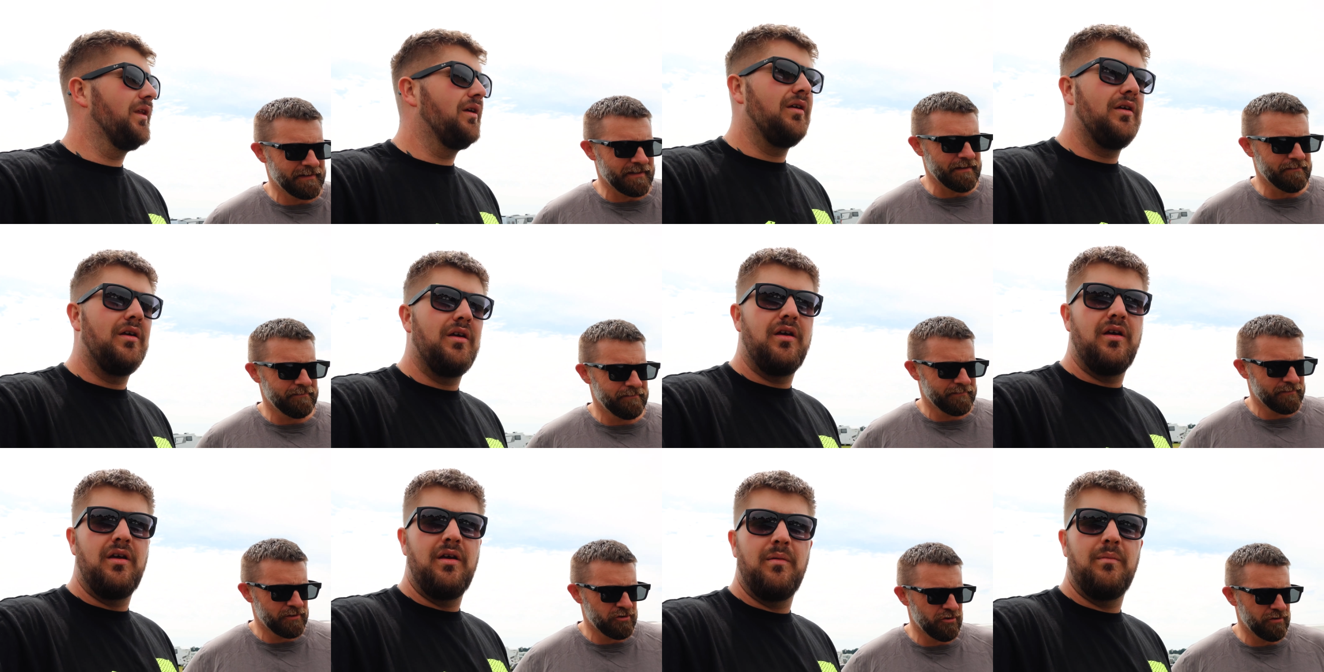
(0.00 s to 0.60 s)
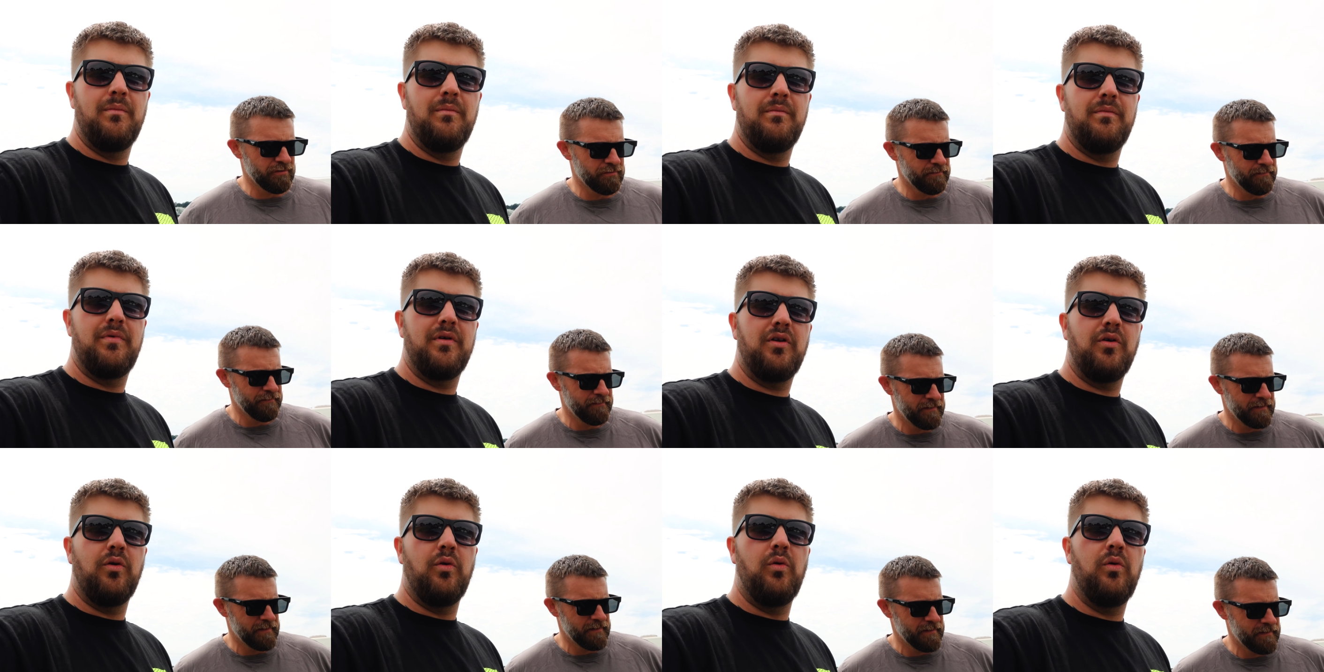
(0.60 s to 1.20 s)
Speaker 1: Yeah, true. But
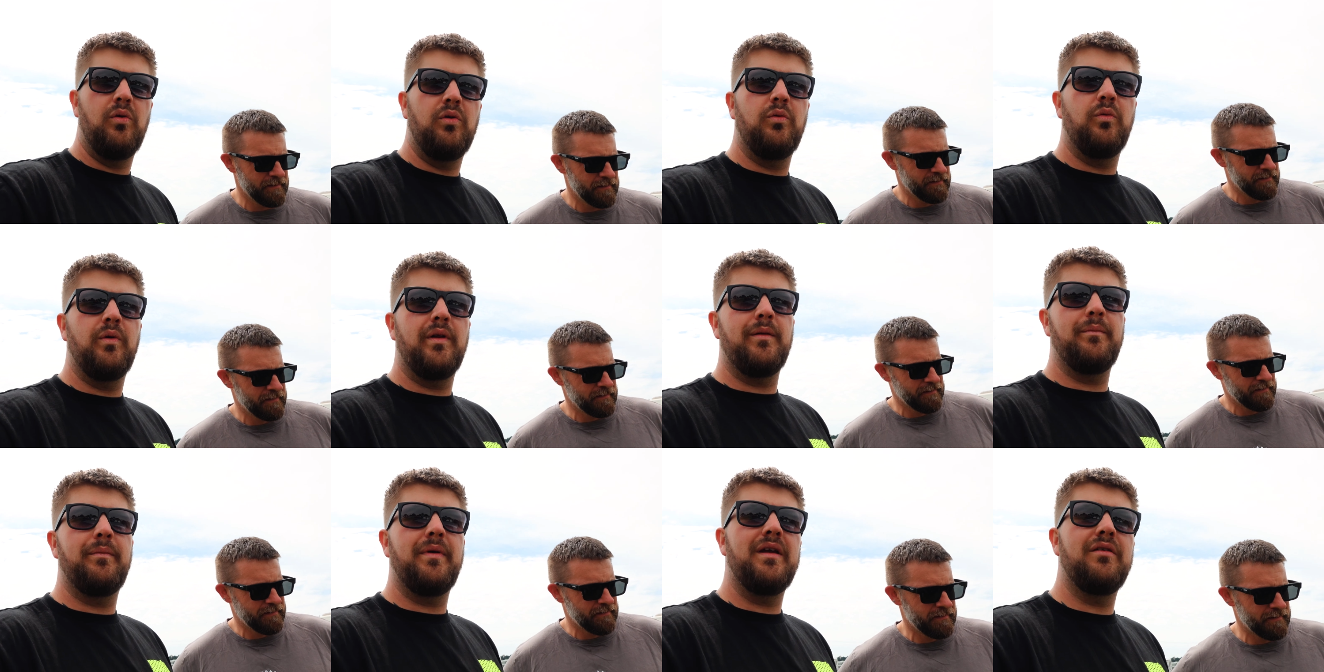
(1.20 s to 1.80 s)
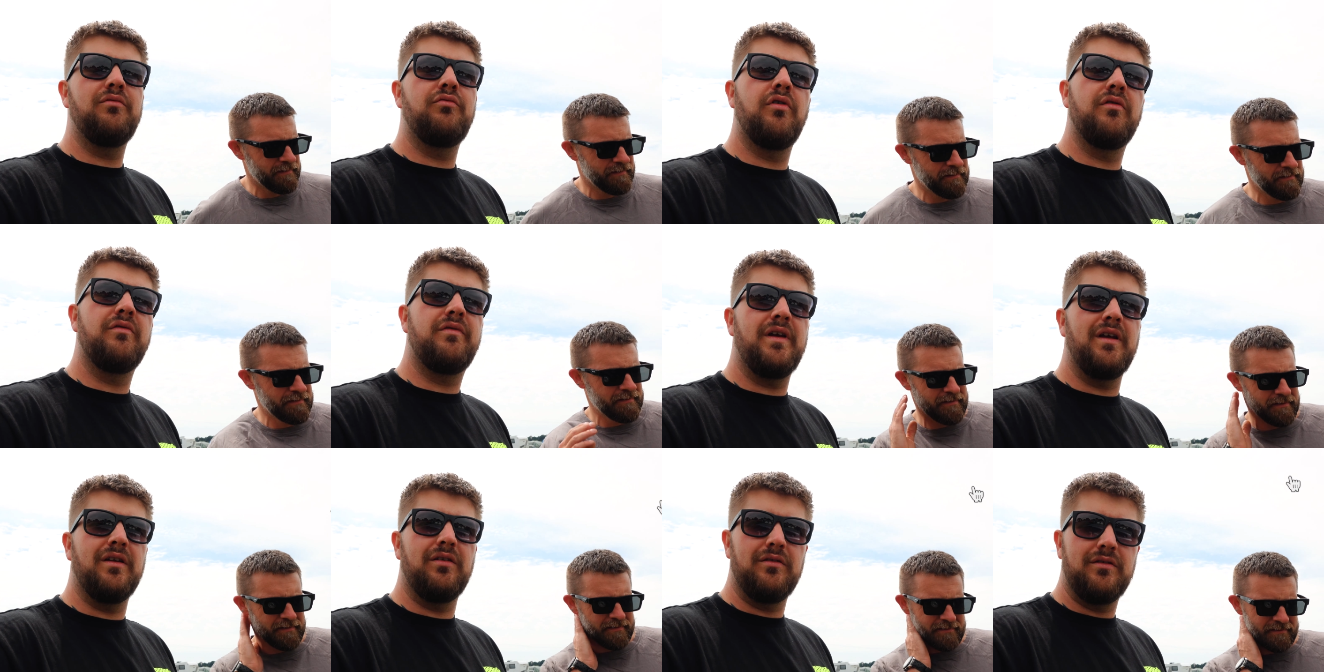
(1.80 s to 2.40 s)
all will be
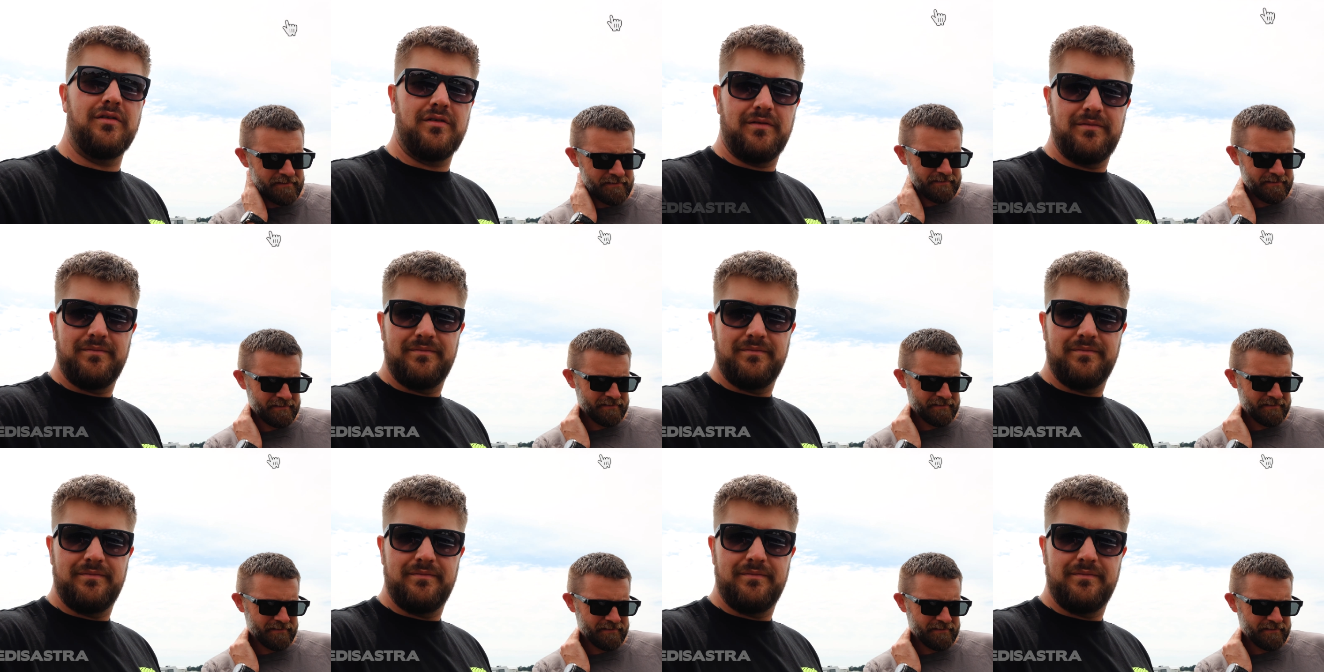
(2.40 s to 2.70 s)
revealed